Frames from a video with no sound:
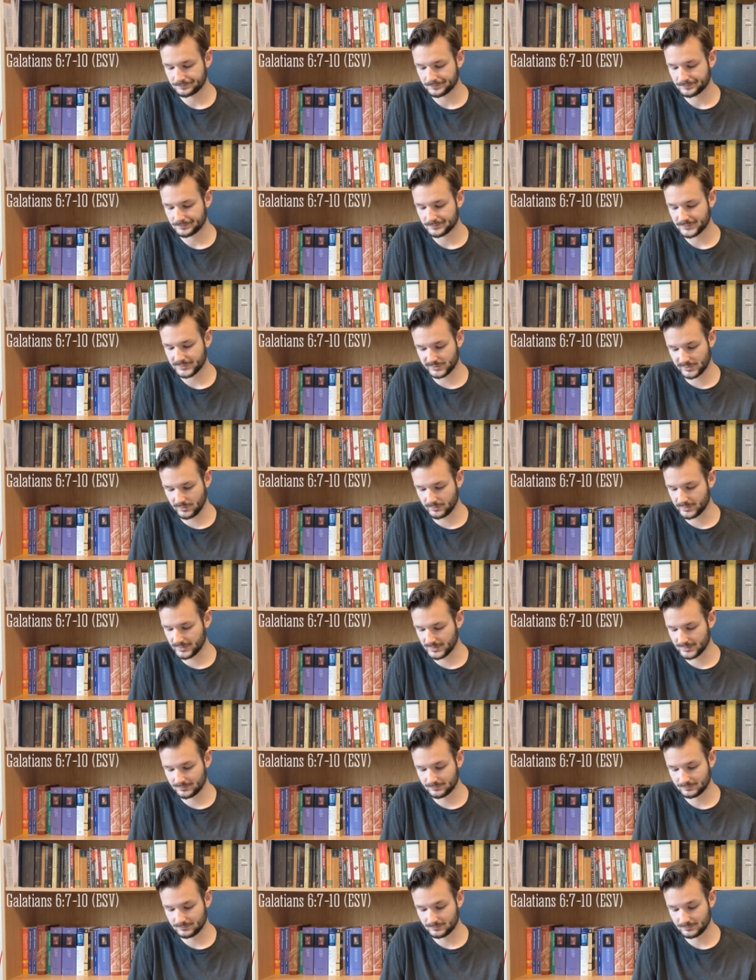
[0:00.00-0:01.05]
So
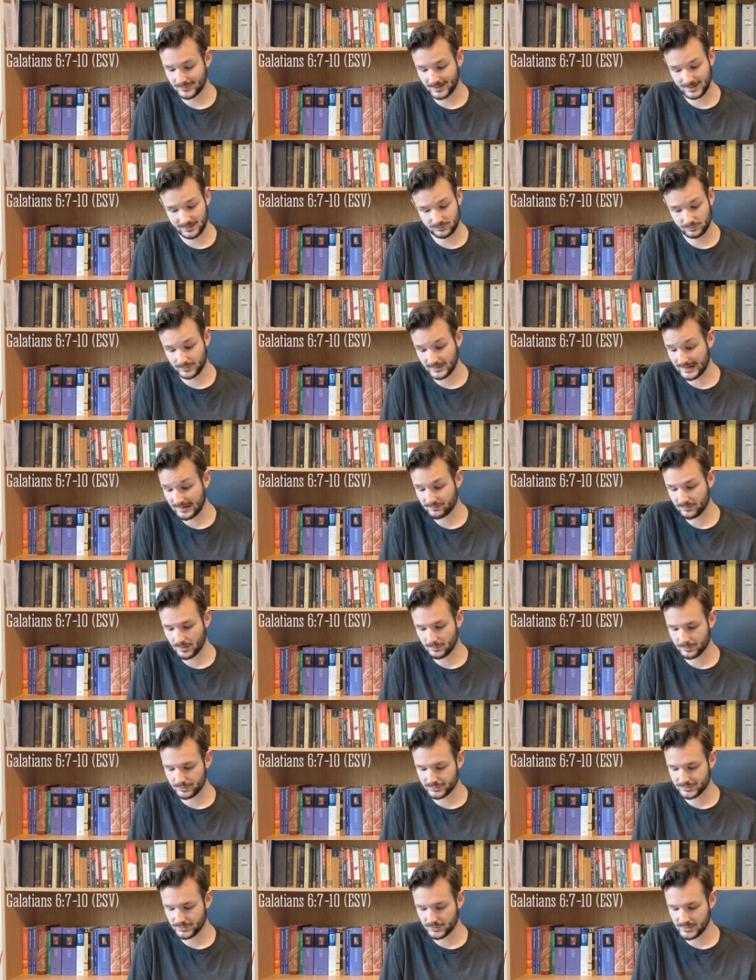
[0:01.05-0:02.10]
then, as we have
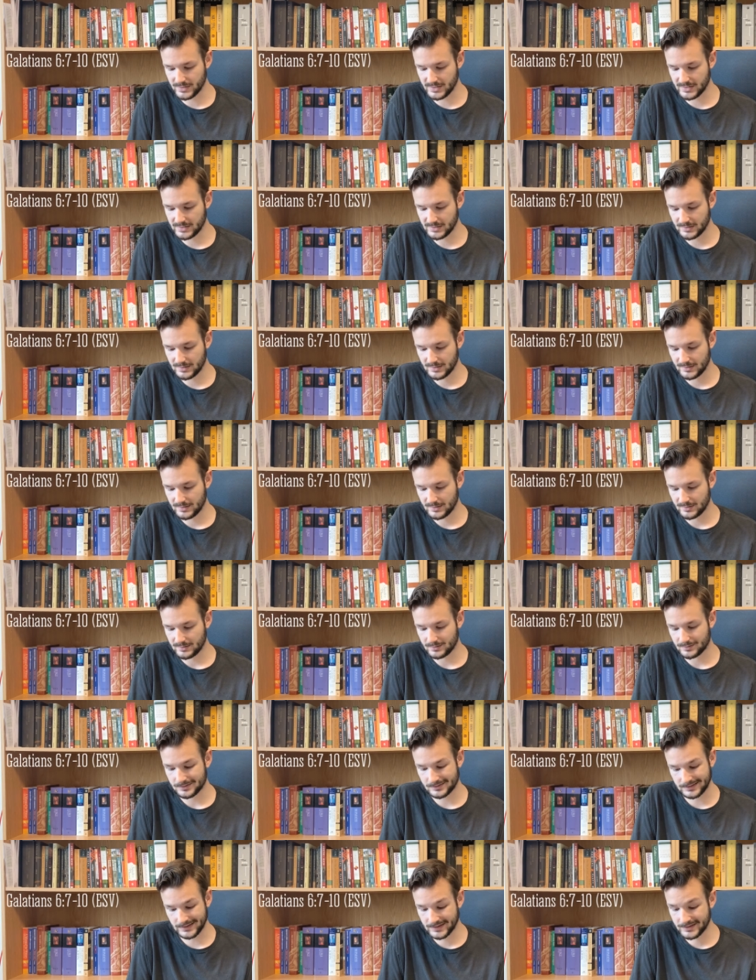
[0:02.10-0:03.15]
opportunity,
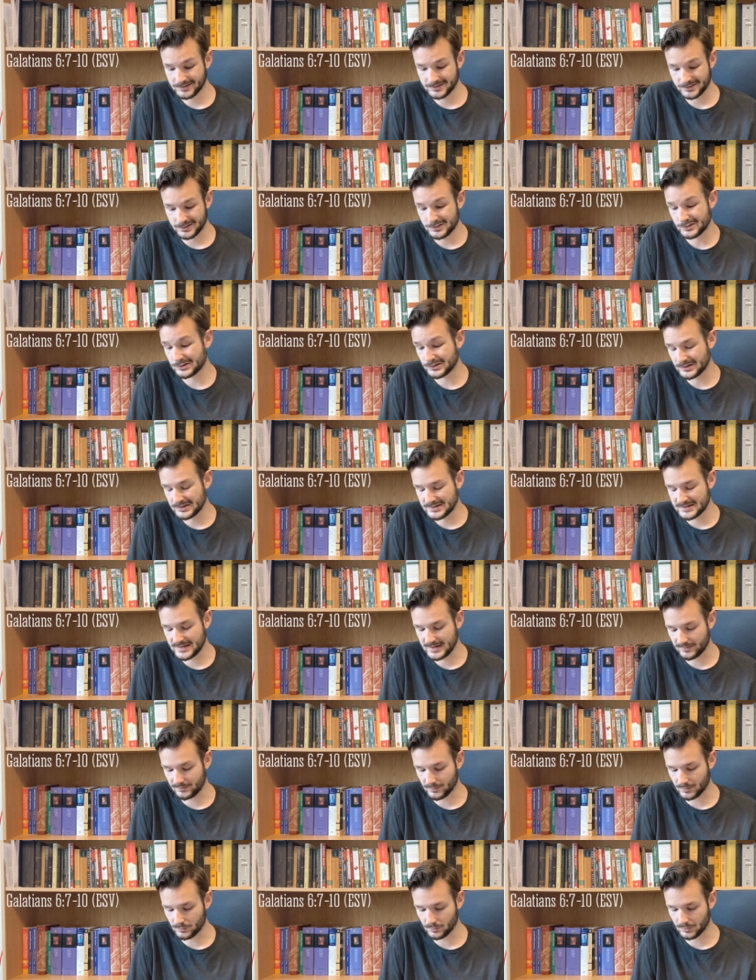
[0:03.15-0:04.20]
let us do good to
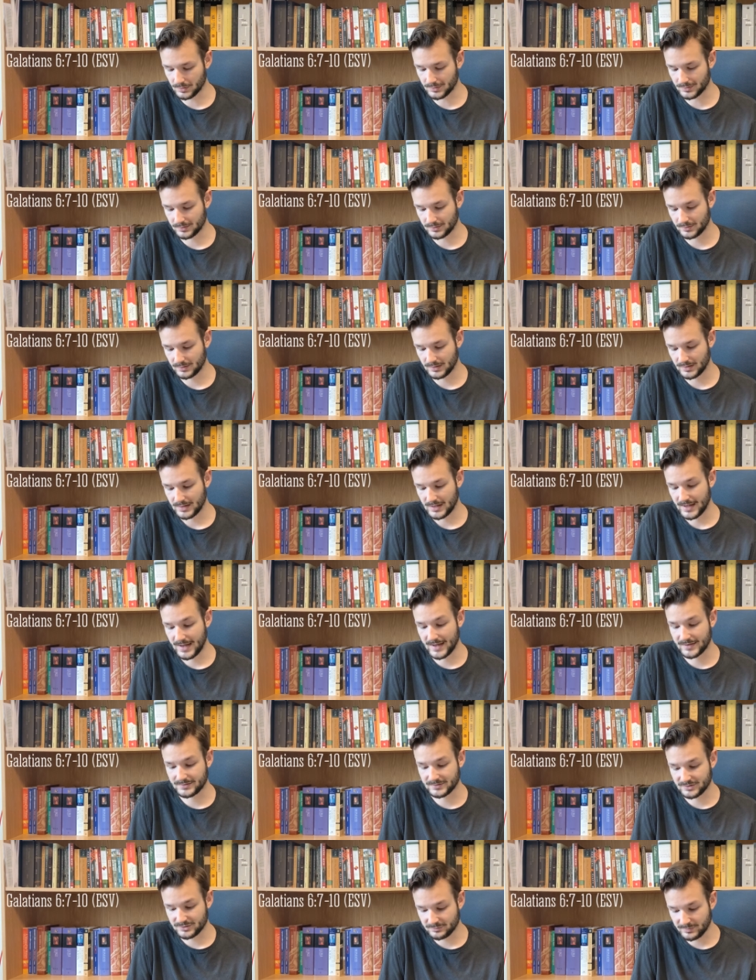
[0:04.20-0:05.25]
everyone, and
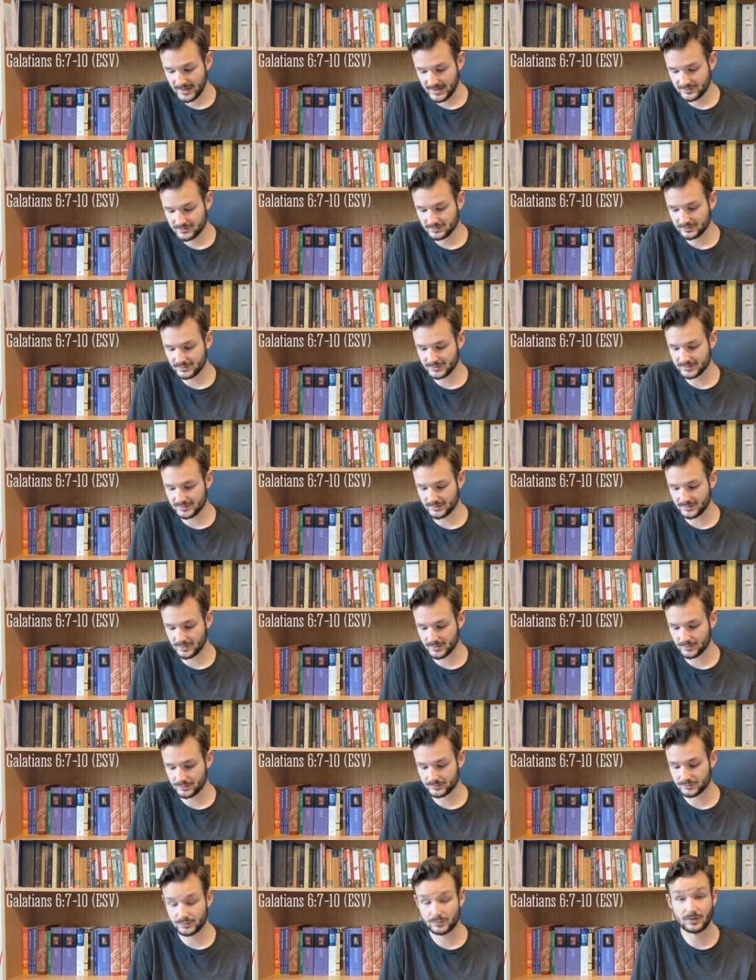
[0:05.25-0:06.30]
especially to
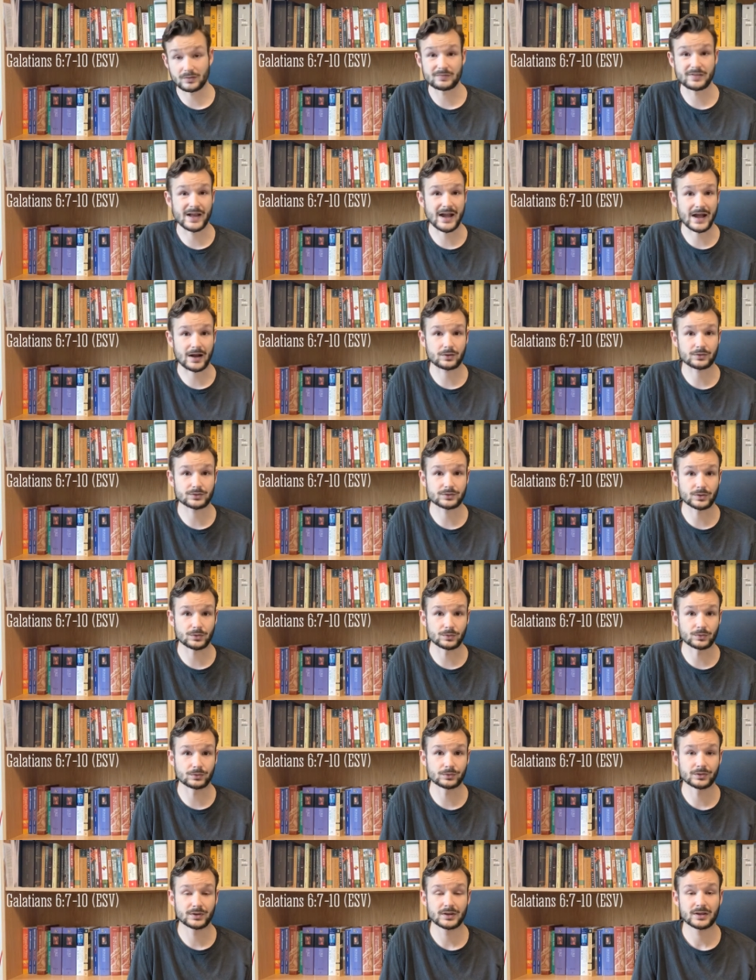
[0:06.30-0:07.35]
those who are of the household
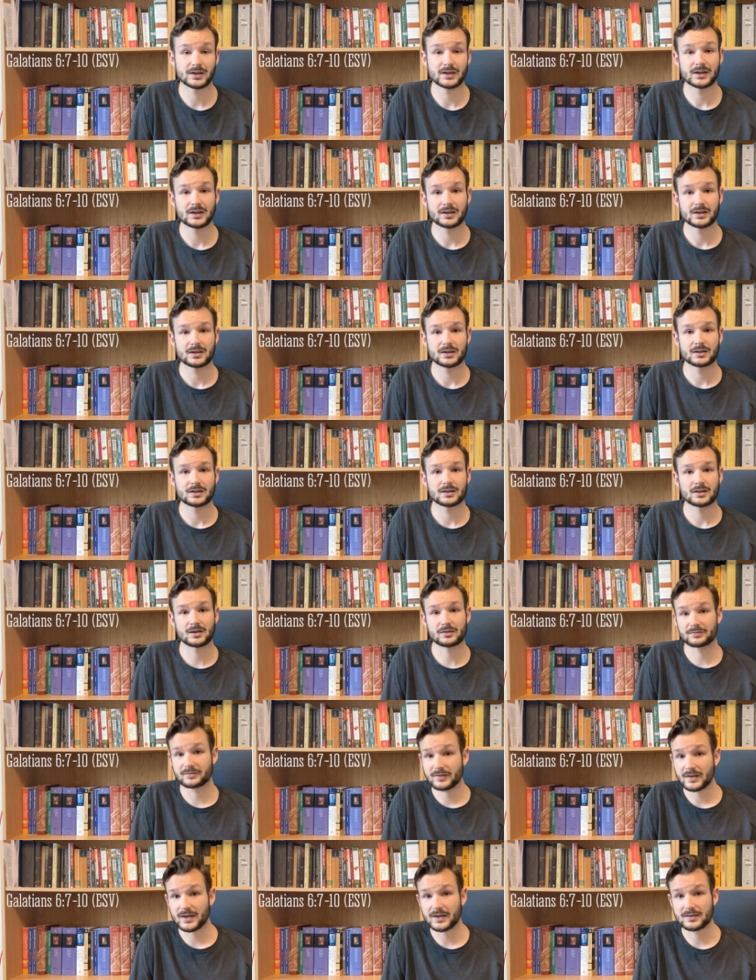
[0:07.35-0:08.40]
of
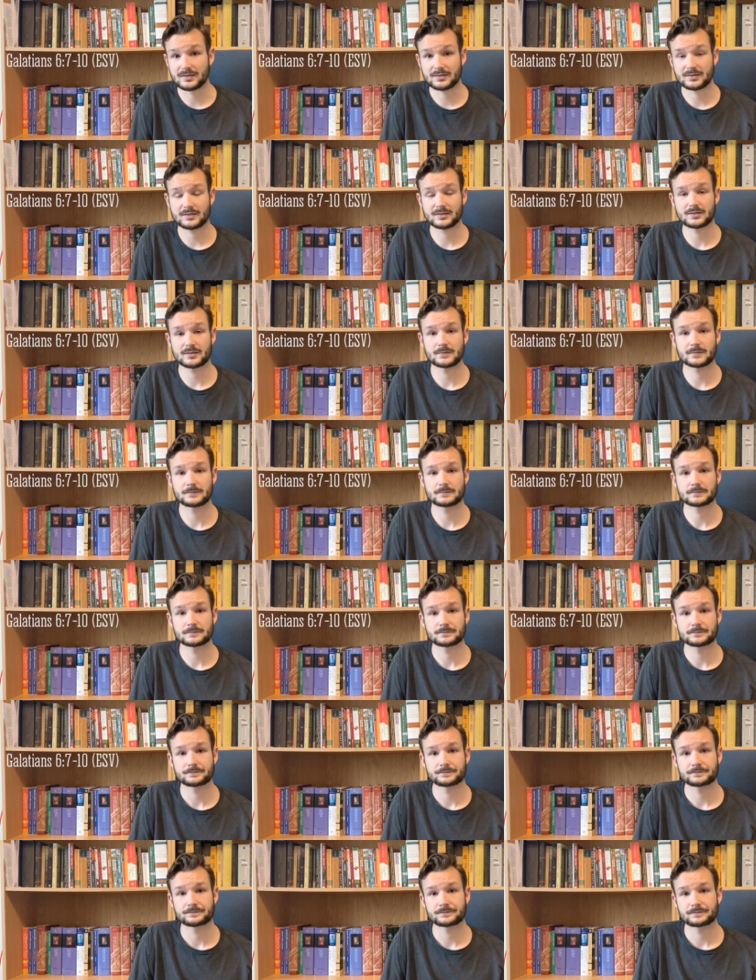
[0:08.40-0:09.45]
faith.
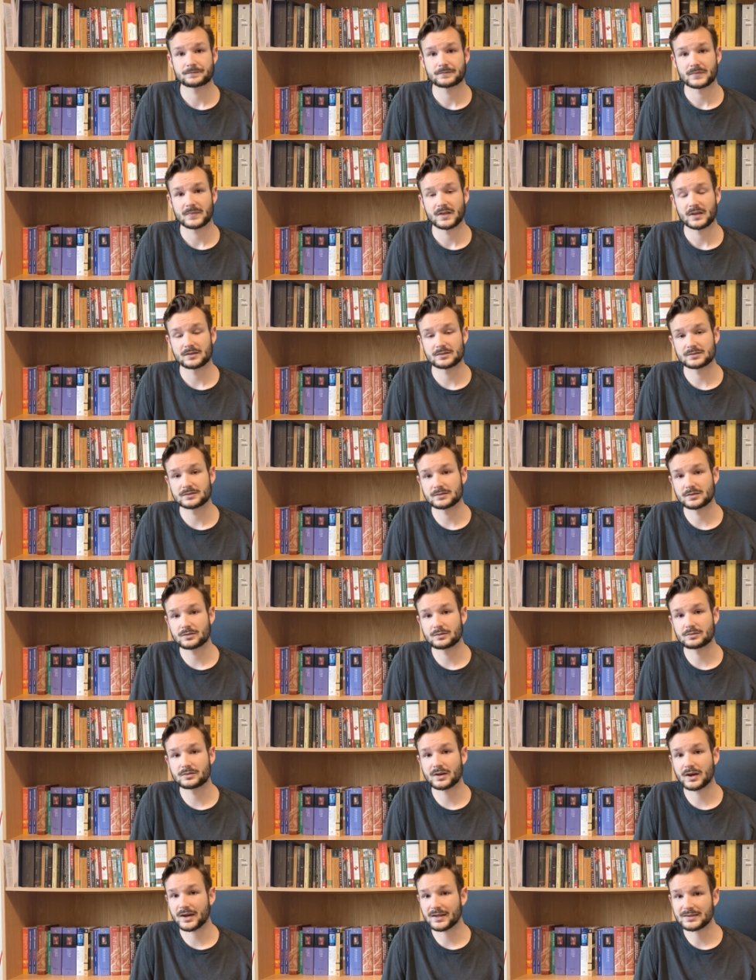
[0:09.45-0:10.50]
And so the
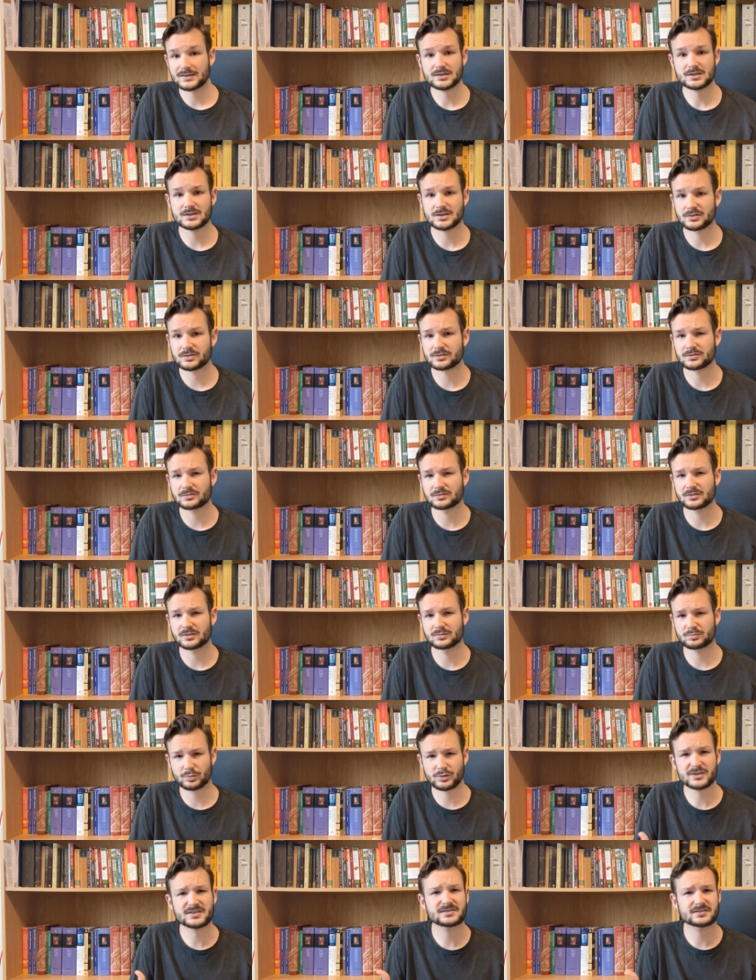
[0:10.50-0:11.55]
idea here is
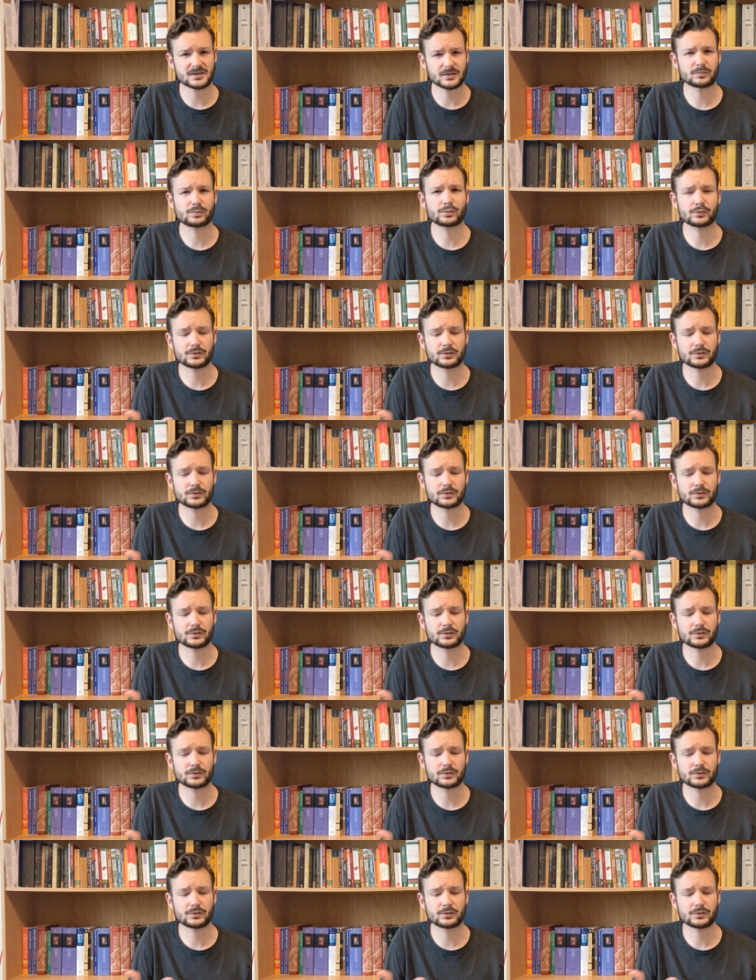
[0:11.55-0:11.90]
pretty simple to